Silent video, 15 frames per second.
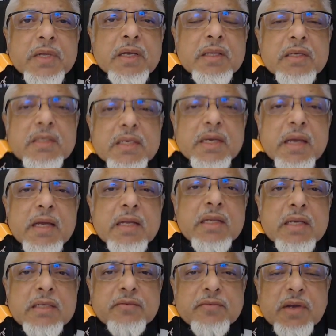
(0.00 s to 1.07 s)
This hand
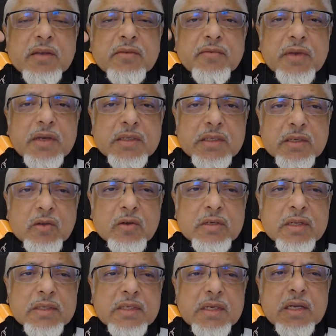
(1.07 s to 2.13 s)
has 5 fingers, and
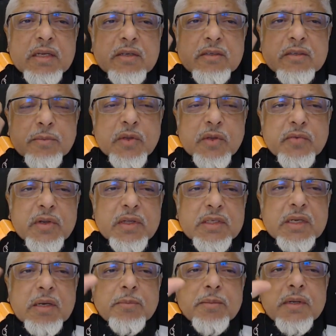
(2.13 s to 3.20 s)
Dr. Ansari gives a beautiful
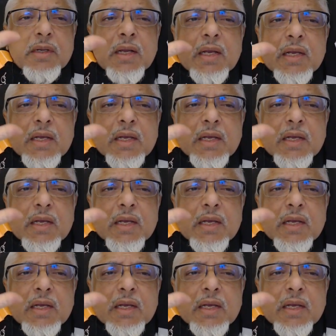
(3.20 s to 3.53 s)
example.